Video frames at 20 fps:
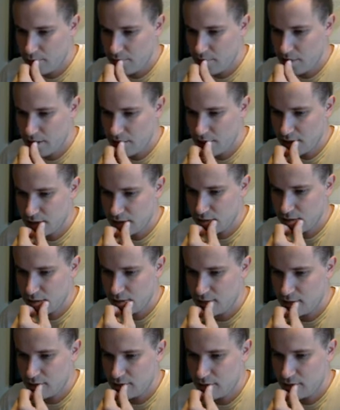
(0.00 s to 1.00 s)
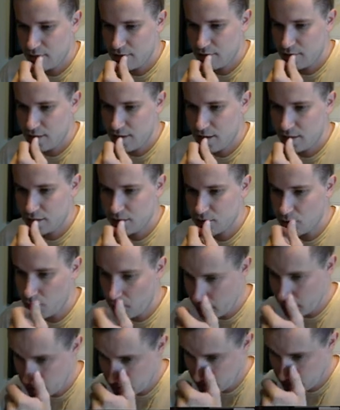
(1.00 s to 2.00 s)
but that's the
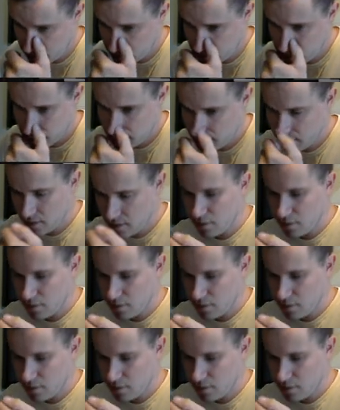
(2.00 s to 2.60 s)
way it is.